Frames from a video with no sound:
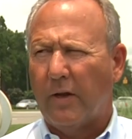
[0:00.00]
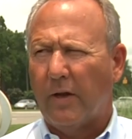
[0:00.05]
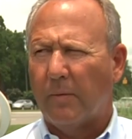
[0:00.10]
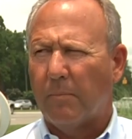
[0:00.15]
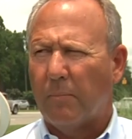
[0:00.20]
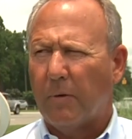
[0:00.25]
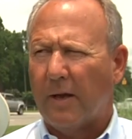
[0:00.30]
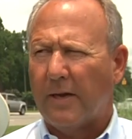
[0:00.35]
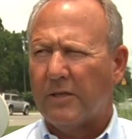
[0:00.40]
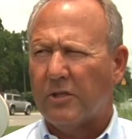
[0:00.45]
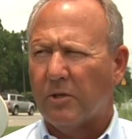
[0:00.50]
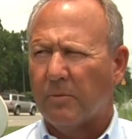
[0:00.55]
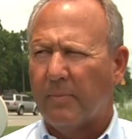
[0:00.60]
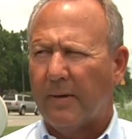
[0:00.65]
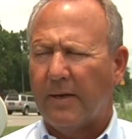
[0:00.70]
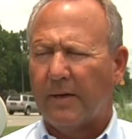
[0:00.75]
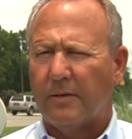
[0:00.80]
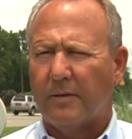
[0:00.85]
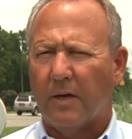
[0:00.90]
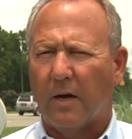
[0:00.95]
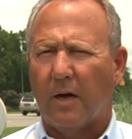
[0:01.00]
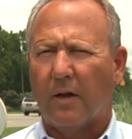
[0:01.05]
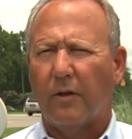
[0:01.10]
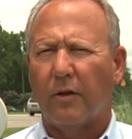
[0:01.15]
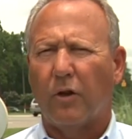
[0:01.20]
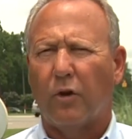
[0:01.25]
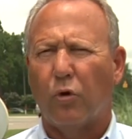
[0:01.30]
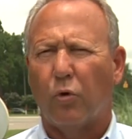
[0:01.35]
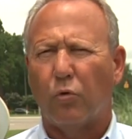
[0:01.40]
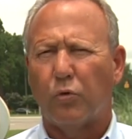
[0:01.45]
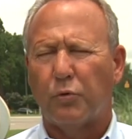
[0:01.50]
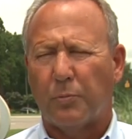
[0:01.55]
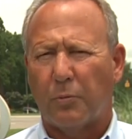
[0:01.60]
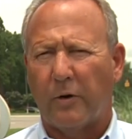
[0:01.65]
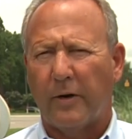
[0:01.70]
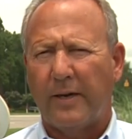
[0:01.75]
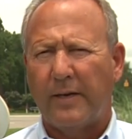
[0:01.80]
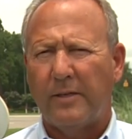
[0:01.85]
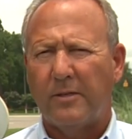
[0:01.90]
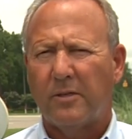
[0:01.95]
can place them at uh, the Cool
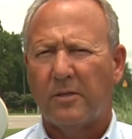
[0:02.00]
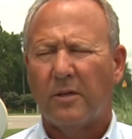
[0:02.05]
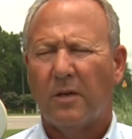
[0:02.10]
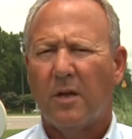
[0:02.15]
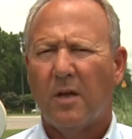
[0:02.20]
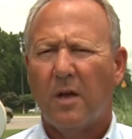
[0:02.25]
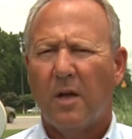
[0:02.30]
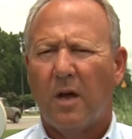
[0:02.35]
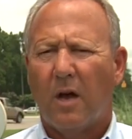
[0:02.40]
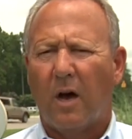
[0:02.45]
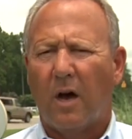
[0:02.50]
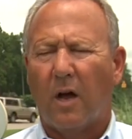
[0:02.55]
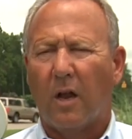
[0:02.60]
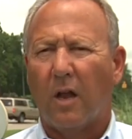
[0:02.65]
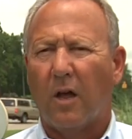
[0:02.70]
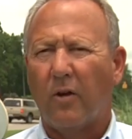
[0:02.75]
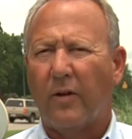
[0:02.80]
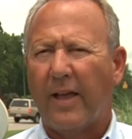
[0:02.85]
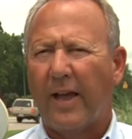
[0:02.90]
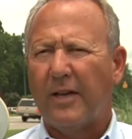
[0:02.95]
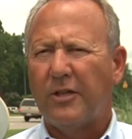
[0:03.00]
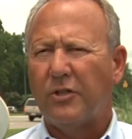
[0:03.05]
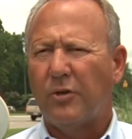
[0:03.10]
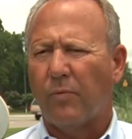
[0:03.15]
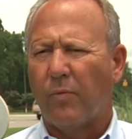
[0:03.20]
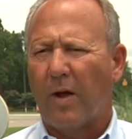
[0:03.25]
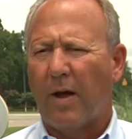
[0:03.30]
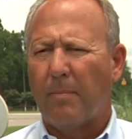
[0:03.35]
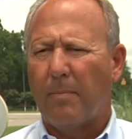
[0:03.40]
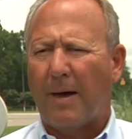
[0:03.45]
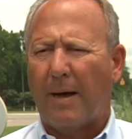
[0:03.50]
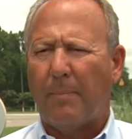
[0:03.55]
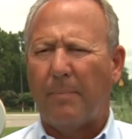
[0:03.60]
Springs uh, location right by